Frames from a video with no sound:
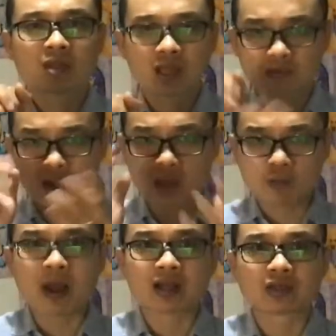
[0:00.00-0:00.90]
If you're an
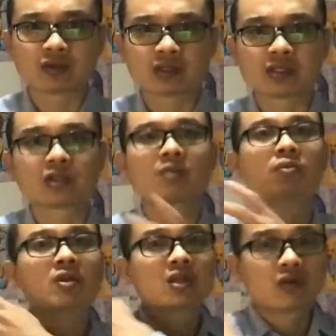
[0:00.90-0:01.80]
acupuncturist, you can
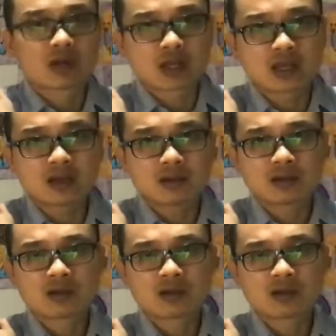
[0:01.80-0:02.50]
put needle in here,